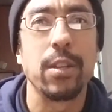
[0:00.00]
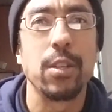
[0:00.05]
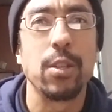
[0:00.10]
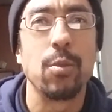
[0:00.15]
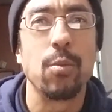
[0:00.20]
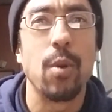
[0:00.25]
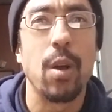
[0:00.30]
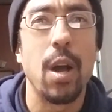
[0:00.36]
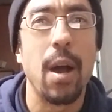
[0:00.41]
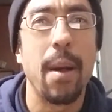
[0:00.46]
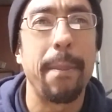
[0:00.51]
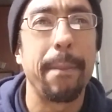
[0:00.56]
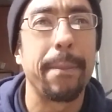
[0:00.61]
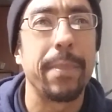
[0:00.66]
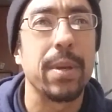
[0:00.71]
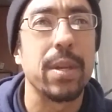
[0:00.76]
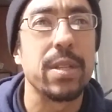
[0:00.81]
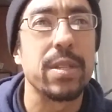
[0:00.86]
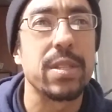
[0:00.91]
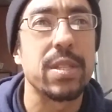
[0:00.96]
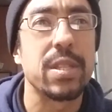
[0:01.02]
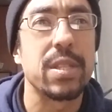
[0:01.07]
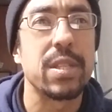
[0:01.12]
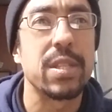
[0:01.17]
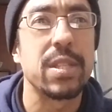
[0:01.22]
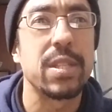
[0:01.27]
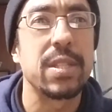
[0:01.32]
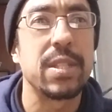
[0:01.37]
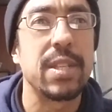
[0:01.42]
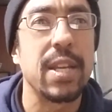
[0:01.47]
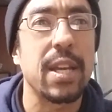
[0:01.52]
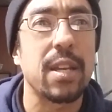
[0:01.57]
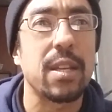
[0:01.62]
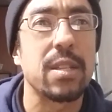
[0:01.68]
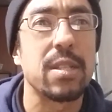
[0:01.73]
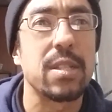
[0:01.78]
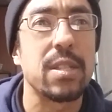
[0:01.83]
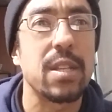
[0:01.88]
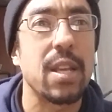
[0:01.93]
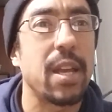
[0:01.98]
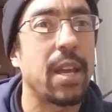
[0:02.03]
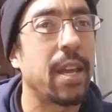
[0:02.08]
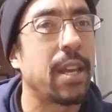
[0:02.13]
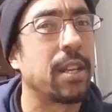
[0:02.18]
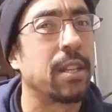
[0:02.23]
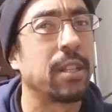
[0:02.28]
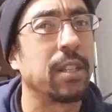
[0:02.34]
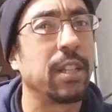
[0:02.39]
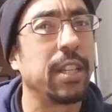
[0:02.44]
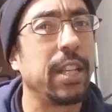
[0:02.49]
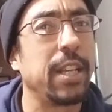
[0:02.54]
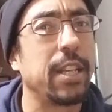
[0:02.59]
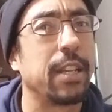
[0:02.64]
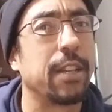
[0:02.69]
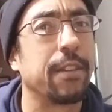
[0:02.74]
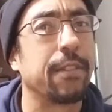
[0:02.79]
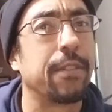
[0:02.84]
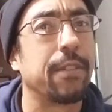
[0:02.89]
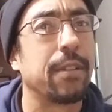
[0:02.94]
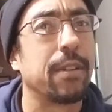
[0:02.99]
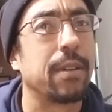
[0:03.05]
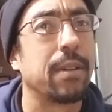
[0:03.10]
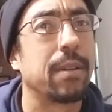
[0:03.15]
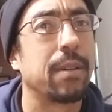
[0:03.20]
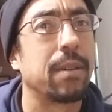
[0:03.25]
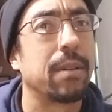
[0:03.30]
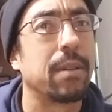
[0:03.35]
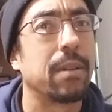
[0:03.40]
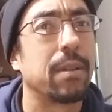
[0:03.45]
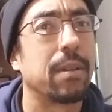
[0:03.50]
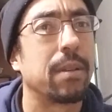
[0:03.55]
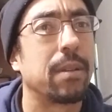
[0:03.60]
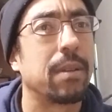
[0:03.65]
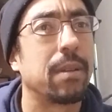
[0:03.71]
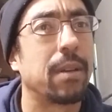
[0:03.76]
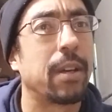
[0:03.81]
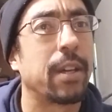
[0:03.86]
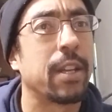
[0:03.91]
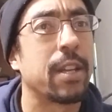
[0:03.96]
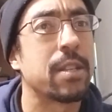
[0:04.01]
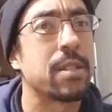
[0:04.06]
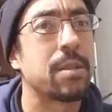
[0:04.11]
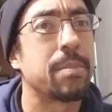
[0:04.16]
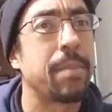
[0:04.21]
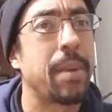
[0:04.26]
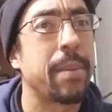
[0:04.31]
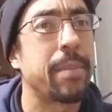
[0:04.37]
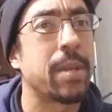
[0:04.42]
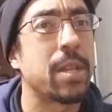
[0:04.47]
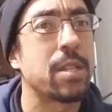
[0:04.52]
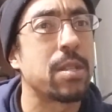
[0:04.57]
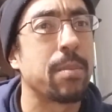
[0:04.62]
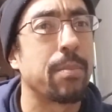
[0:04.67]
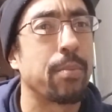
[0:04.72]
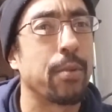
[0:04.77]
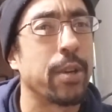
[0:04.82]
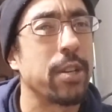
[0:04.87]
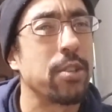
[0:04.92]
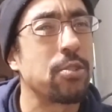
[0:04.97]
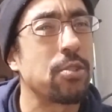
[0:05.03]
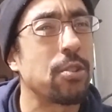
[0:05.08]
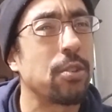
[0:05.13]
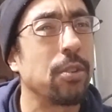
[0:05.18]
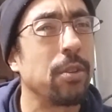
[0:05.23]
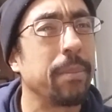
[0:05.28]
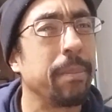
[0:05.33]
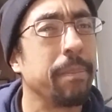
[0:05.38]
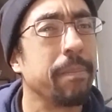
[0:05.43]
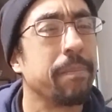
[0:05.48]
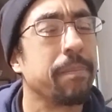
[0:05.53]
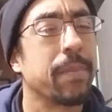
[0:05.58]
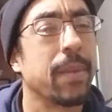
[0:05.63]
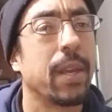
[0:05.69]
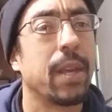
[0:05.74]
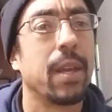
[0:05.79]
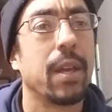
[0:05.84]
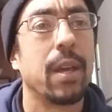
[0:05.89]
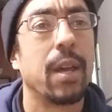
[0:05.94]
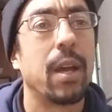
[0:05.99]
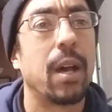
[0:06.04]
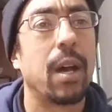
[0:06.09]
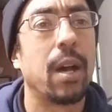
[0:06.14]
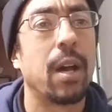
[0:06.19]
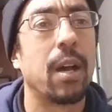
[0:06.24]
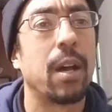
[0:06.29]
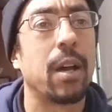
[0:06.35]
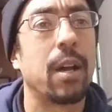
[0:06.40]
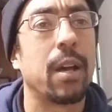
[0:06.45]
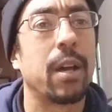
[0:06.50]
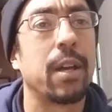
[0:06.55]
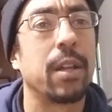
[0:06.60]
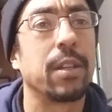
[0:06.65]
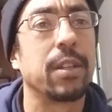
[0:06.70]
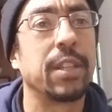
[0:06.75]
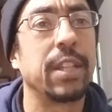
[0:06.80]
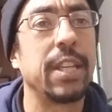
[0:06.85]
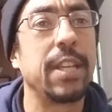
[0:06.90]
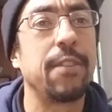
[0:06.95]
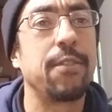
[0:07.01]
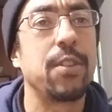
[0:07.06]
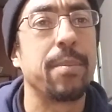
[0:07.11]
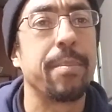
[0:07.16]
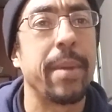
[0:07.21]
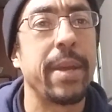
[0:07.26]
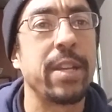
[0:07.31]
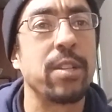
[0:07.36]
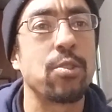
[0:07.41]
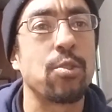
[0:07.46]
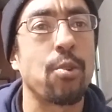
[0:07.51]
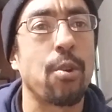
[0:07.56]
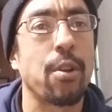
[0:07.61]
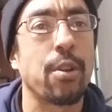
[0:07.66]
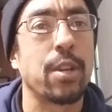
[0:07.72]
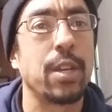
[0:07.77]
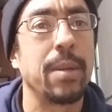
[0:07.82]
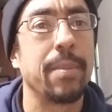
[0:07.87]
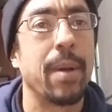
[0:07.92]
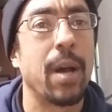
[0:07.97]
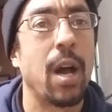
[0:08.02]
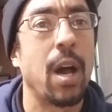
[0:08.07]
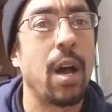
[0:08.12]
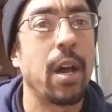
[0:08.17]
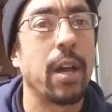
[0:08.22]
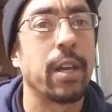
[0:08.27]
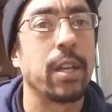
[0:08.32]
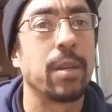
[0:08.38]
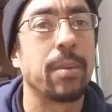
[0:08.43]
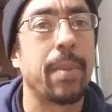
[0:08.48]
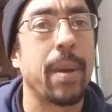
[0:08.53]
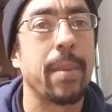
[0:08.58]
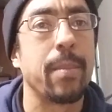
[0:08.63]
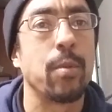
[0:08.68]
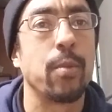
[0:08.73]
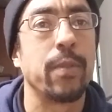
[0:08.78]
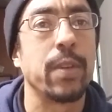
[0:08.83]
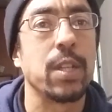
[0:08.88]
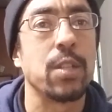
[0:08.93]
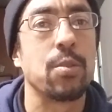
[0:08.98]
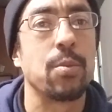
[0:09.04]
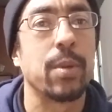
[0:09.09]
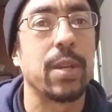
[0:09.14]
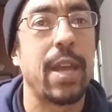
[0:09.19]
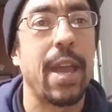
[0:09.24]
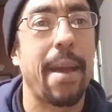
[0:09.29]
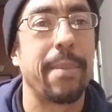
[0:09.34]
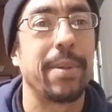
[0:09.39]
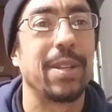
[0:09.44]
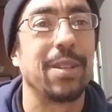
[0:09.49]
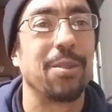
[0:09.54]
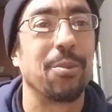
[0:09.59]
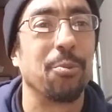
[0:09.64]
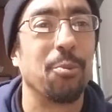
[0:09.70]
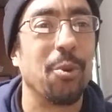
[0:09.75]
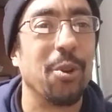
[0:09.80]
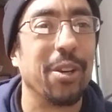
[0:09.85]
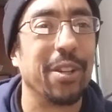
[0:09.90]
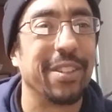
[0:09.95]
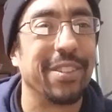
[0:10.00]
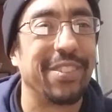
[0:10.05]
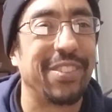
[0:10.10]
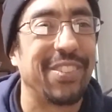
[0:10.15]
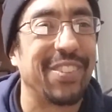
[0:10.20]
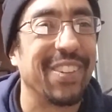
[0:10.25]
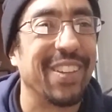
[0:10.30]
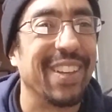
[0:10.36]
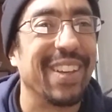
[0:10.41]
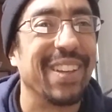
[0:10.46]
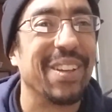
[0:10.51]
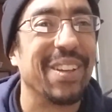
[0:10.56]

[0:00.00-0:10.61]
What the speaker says: you up sticks and leave. I guess maybe that's a British term? Leave the matriarchy behind by moving to a cabin in the woods.